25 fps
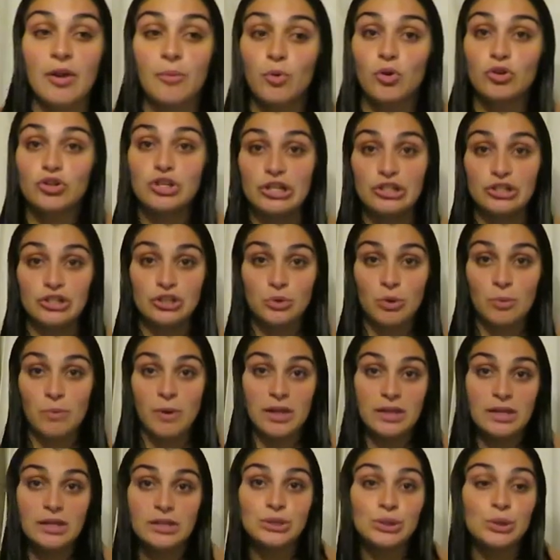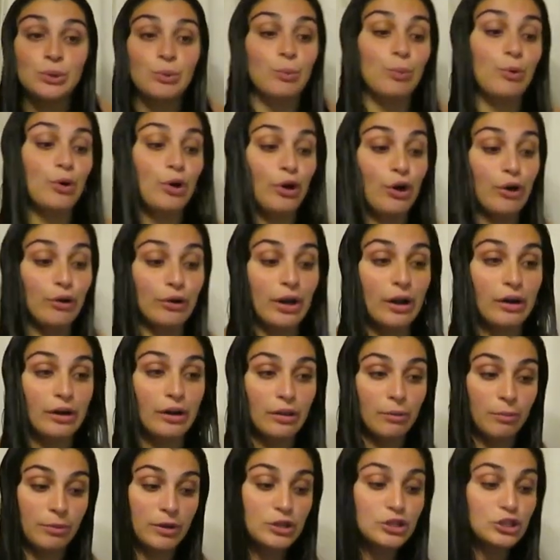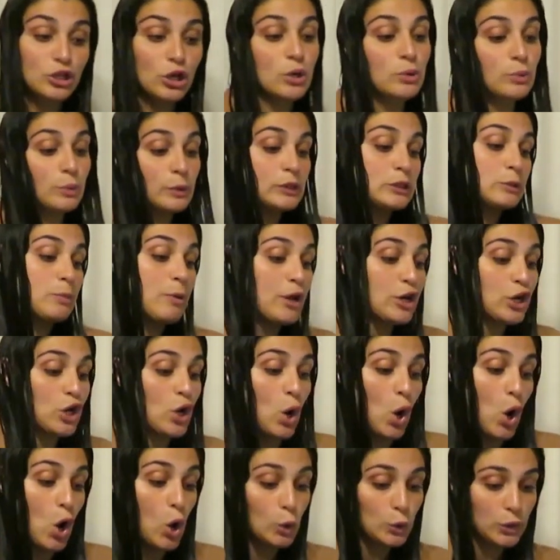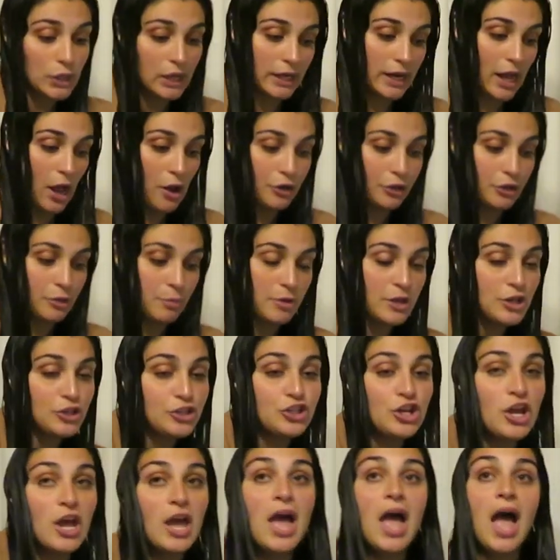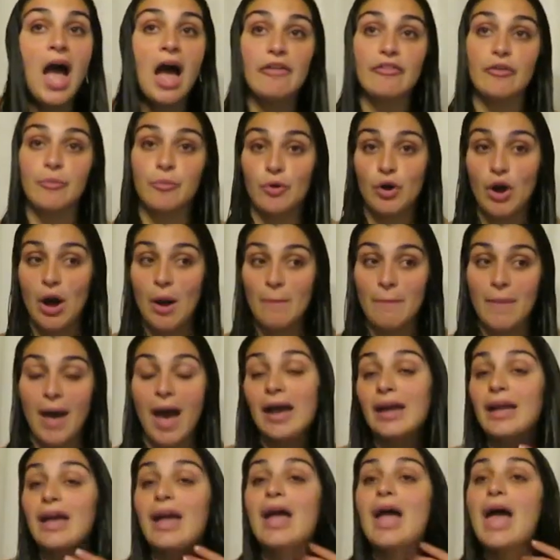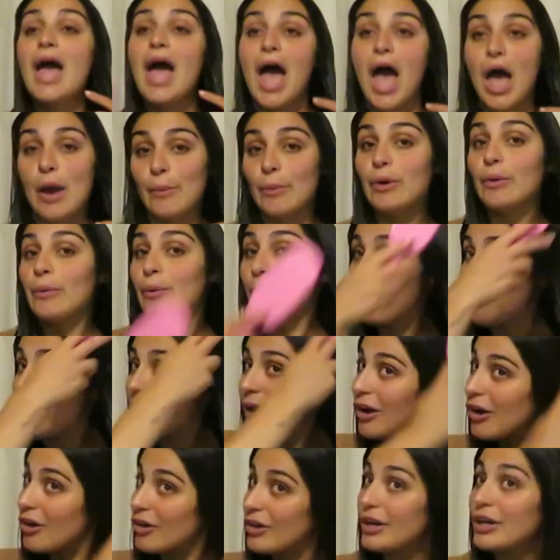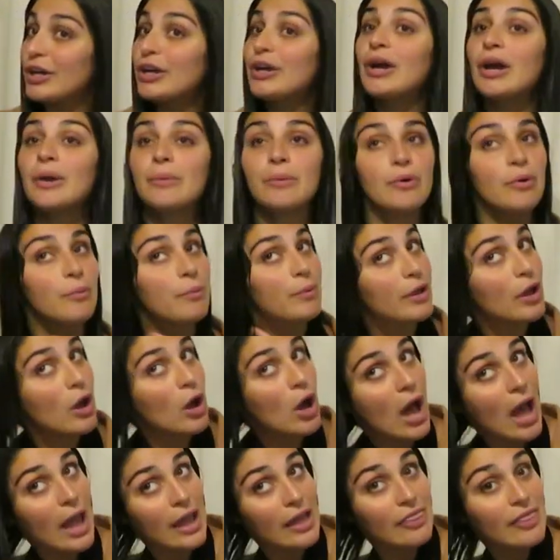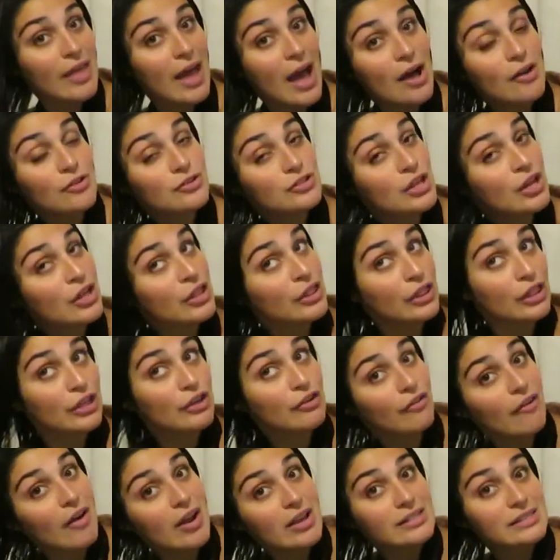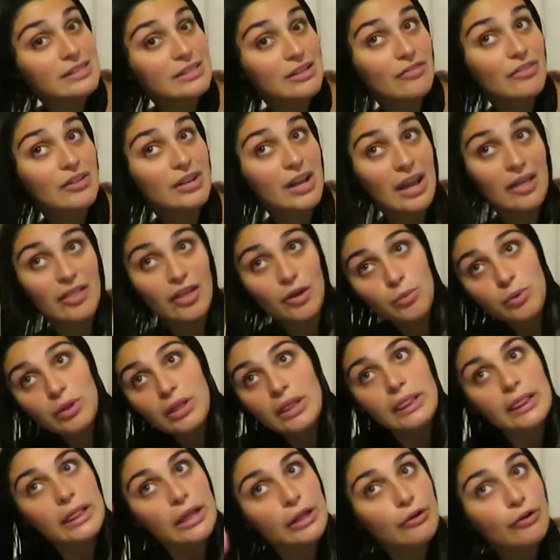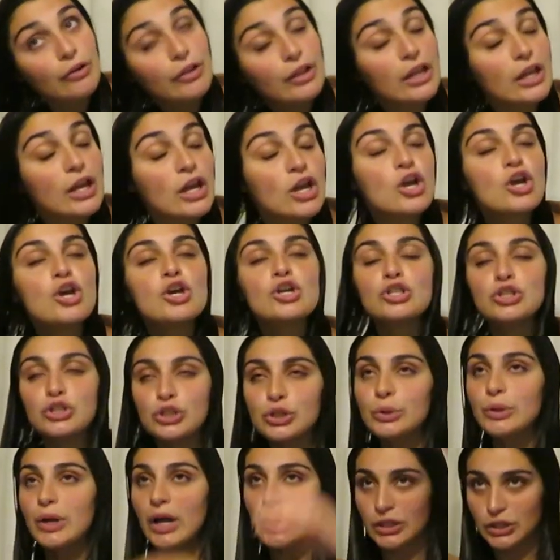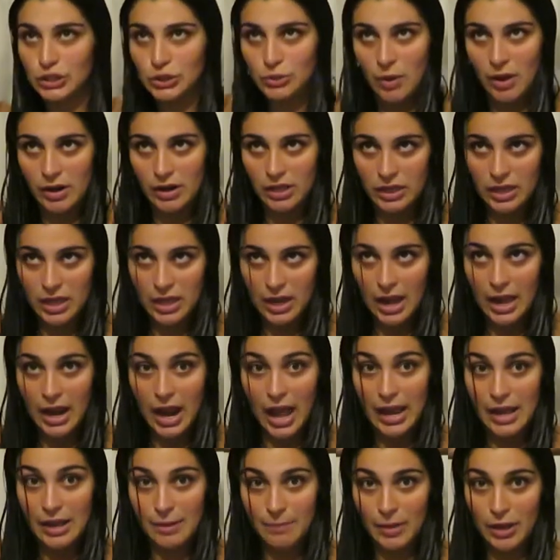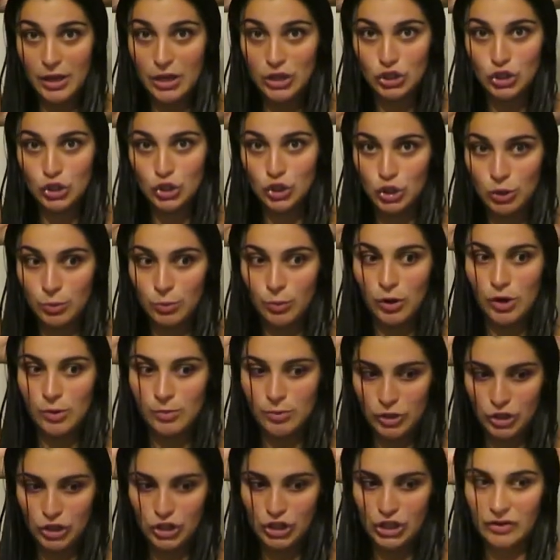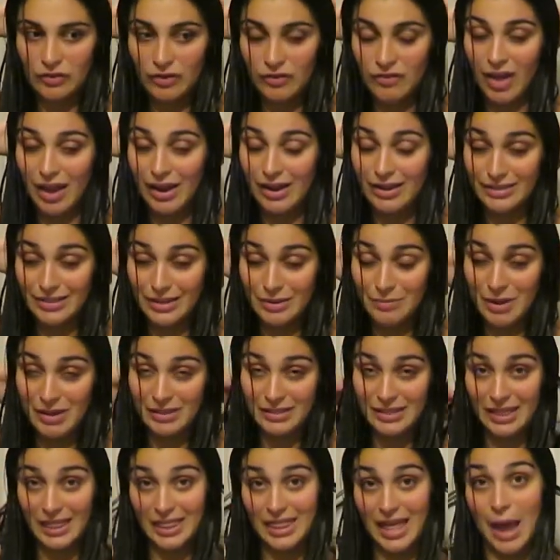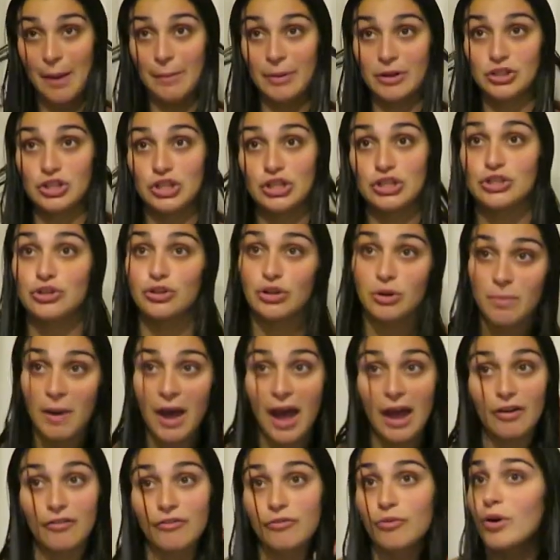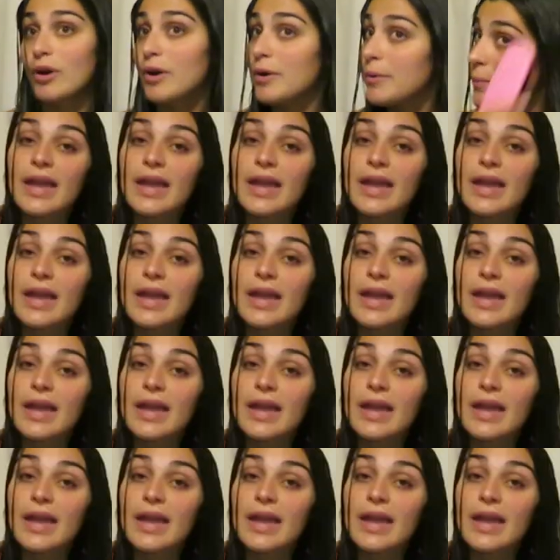Then we'll change into a bathing suit, we'll go down to the beach, we'll spend all day down at the beach, and then we'll come back and we will make our dinner and we'll be in the house the rest of the night. Like we literally do not do anything, and I am like super appreciative of that because it makes it that much easier to pack for.